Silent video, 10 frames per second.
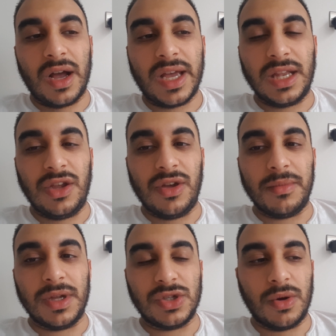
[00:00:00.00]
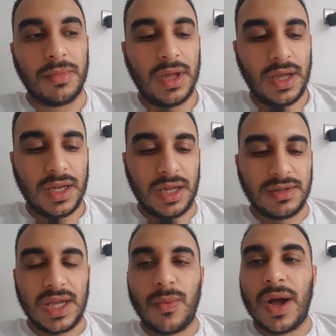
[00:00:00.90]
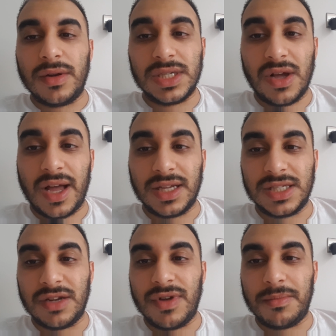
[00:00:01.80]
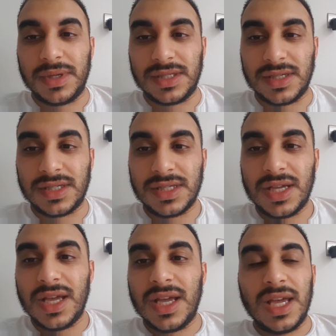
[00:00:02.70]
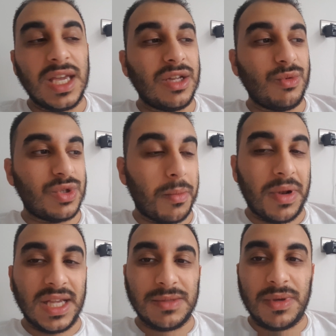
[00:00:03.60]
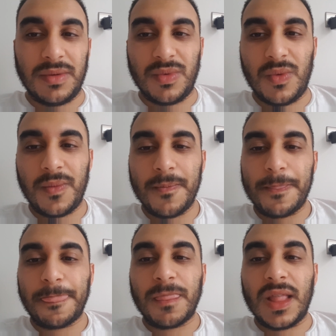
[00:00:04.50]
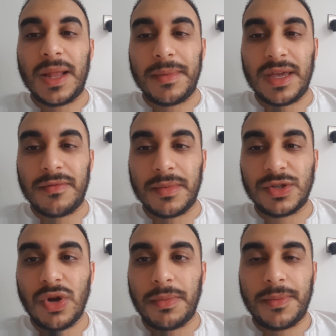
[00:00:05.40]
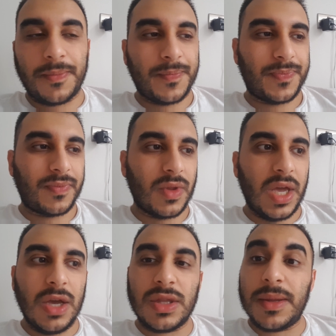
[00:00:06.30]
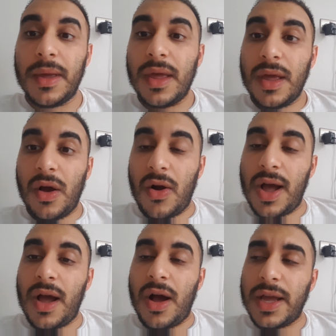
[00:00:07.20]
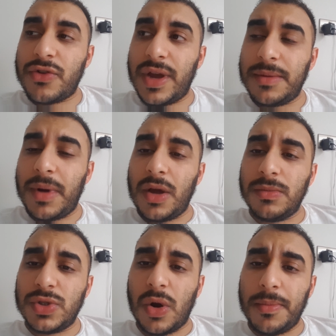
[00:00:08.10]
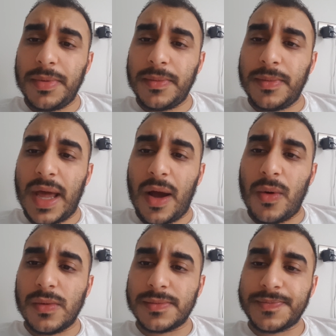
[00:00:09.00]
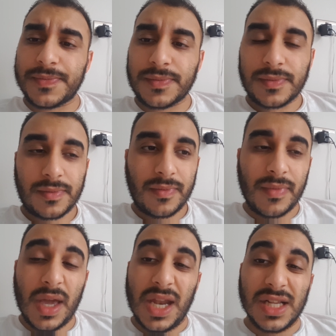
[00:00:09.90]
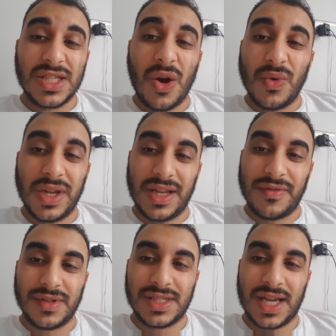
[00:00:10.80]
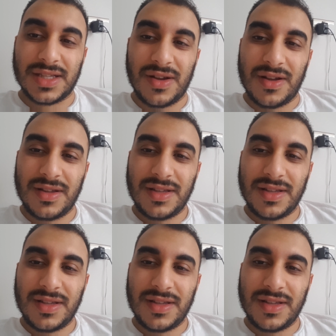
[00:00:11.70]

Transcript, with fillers: Can you give me a job? They'll say, wow, this guy can generate business. He can also place people. Let me give him a job. I created my own job now in a totally different sector.